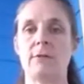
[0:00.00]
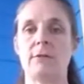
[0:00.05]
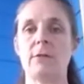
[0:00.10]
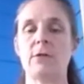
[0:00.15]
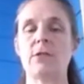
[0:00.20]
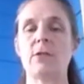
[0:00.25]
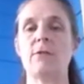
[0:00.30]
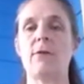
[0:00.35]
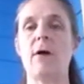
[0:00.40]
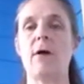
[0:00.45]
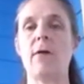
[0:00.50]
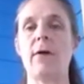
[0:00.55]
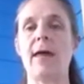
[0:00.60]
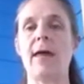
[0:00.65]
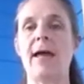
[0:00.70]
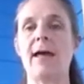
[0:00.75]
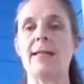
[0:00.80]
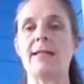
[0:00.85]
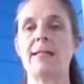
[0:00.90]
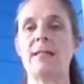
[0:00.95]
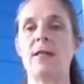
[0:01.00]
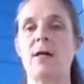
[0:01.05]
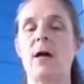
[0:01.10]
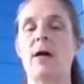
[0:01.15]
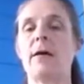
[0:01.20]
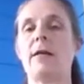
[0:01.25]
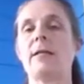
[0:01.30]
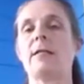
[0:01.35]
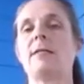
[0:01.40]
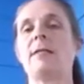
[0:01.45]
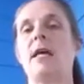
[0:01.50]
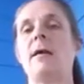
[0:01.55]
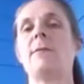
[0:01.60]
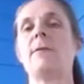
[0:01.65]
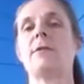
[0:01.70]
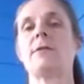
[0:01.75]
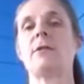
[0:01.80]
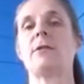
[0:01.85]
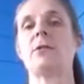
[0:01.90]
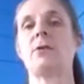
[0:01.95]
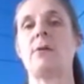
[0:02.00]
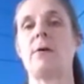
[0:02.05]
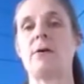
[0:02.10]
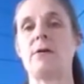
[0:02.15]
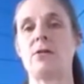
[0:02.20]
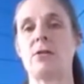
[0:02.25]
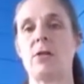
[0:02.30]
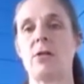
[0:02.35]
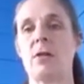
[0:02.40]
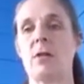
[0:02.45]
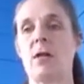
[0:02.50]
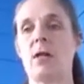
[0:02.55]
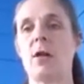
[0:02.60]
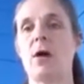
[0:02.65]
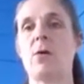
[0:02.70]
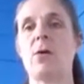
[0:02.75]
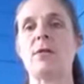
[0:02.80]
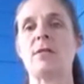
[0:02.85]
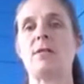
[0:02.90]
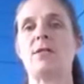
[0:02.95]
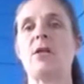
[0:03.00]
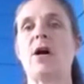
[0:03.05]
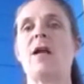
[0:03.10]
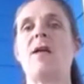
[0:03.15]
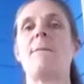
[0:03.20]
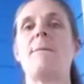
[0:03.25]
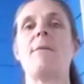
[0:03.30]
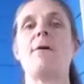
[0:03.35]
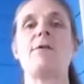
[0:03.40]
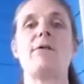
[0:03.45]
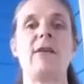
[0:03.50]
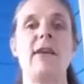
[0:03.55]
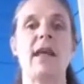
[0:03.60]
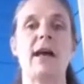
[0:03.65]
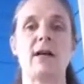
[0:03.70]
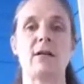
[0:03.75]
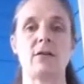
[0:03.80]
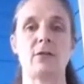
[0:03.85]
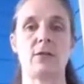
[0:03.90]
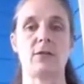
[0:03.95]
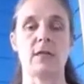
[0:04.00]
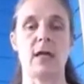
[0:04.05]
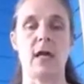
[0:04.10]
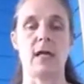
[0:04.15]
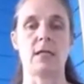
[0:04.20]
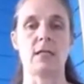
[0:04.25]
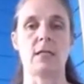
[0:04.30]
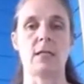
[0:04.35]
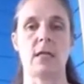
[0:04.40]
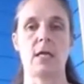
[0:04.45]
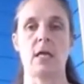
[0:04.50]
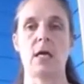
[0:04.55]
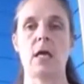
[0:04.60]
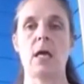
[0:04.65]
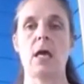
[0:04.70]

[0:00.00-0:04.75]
First of all, it has the dog in a stable situation. They know it's not a moving exercise.